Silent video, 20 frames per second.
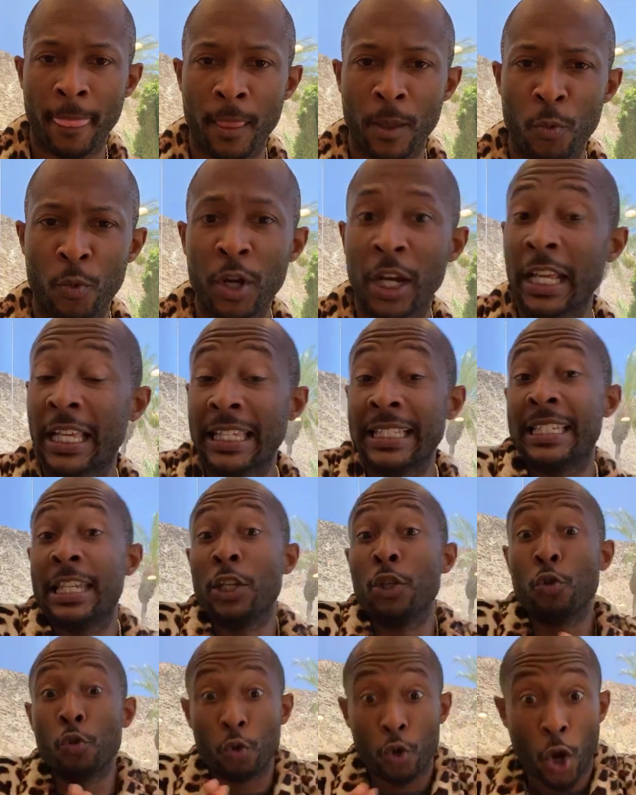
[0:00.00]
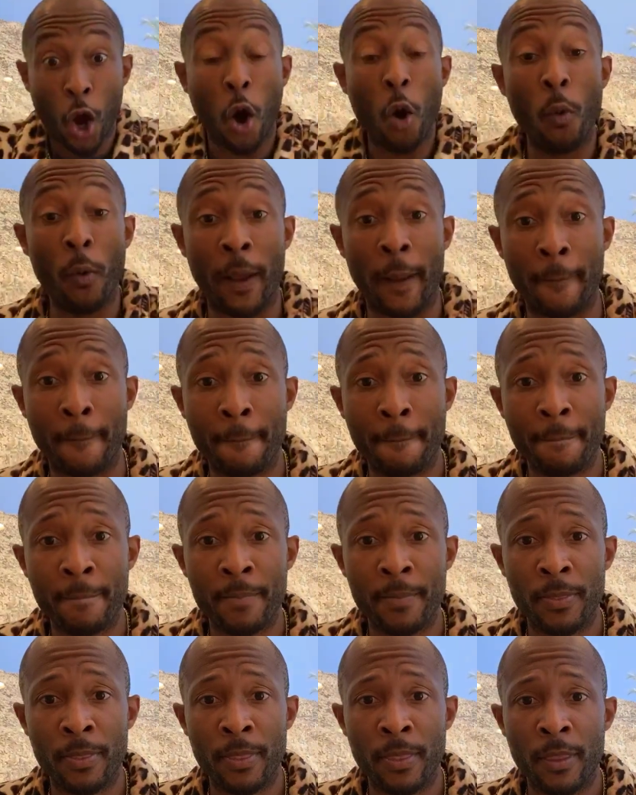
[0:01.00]
We're going to continue going.
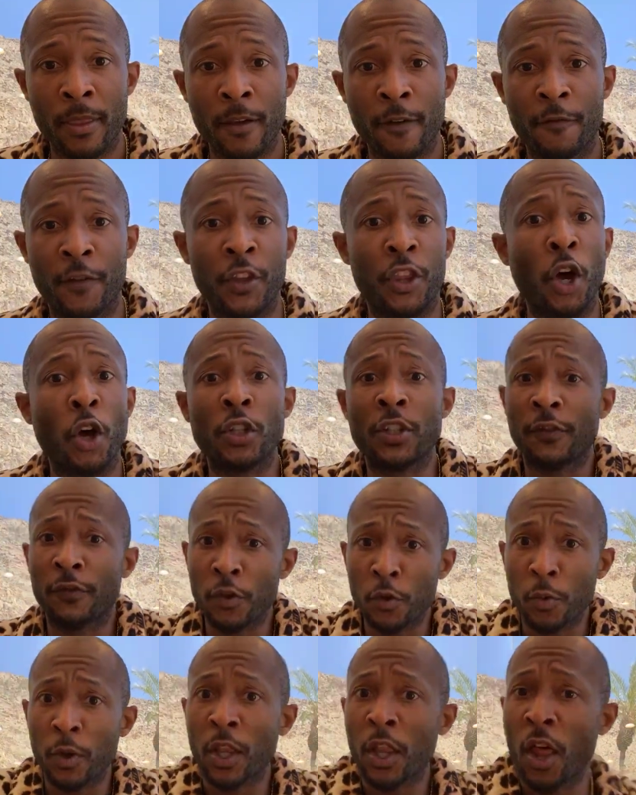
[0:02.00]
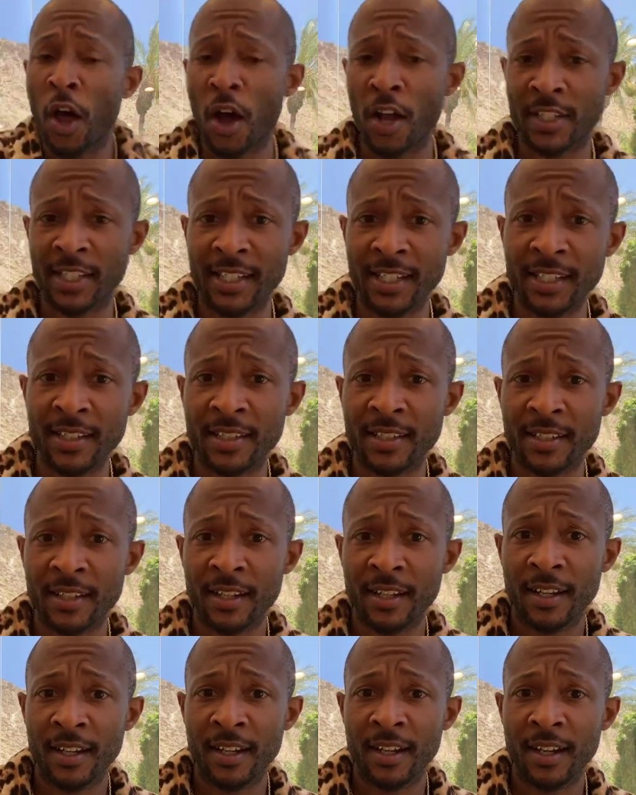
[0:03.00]
For those of you with losses,
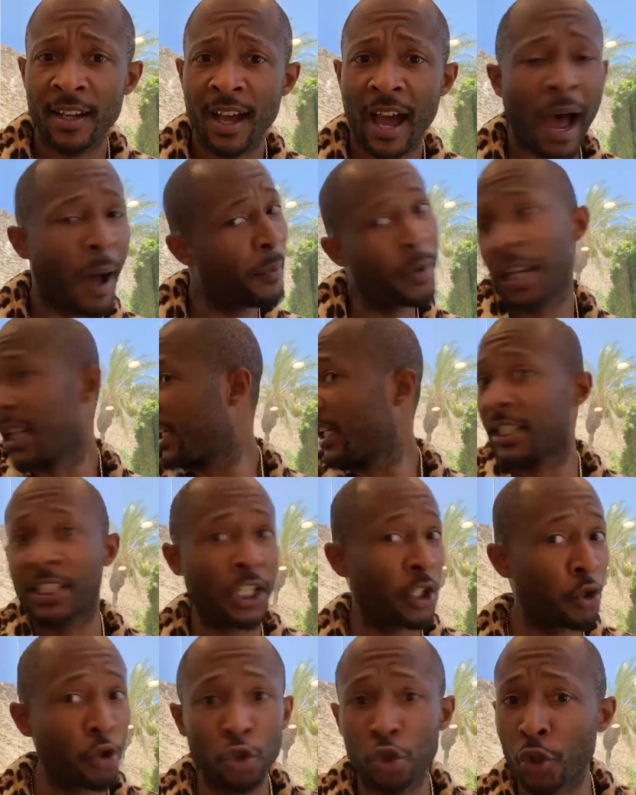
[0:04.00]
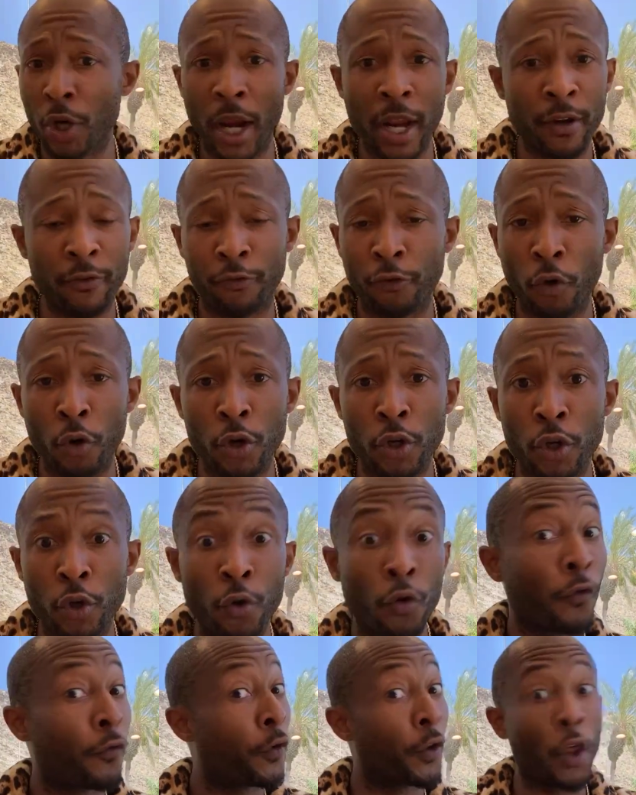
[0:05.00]
I'm going to continue trading for you.
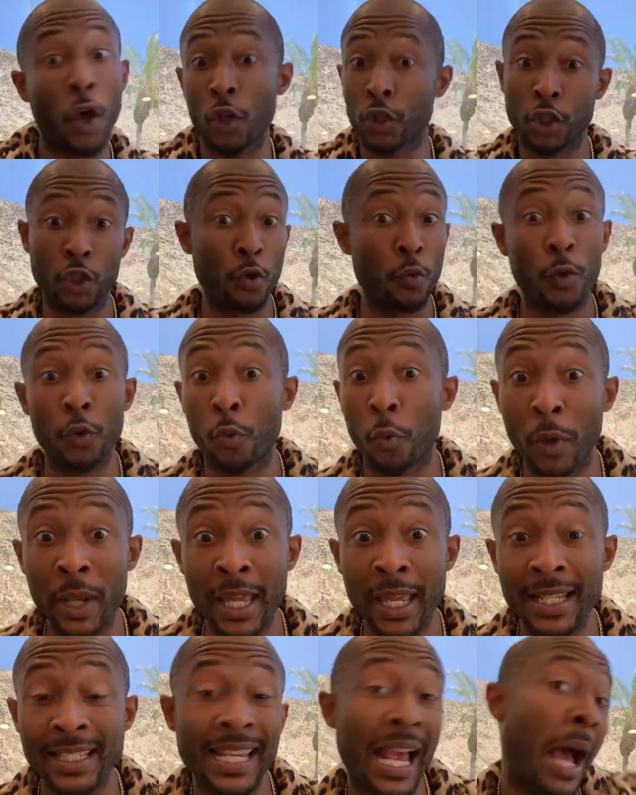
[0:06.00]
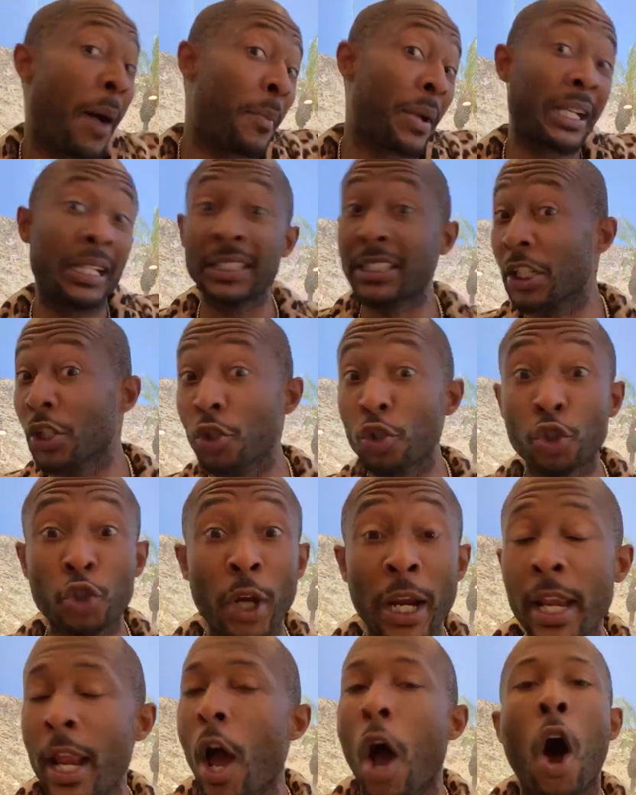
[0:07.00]
For those of you with wins, I'm going to continue
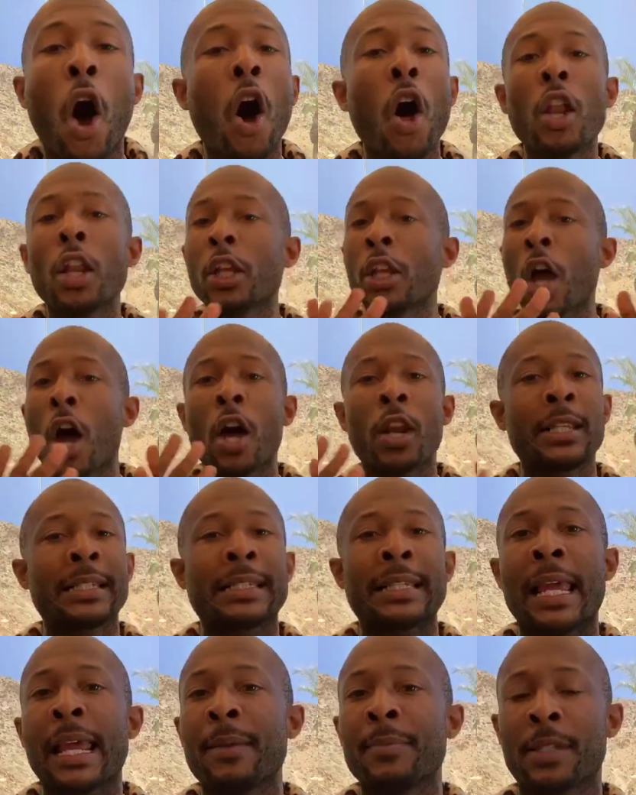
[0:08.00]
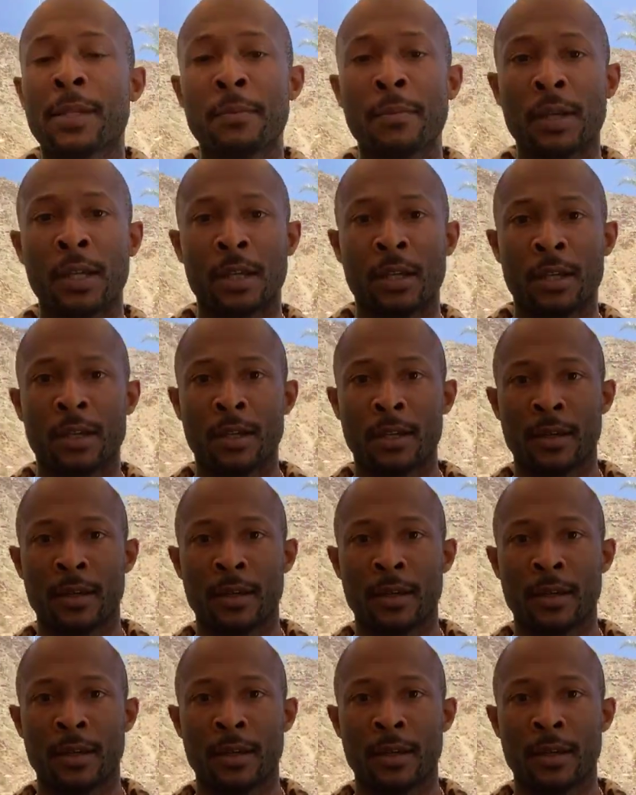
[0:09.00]
trading. All of y'all the same to me.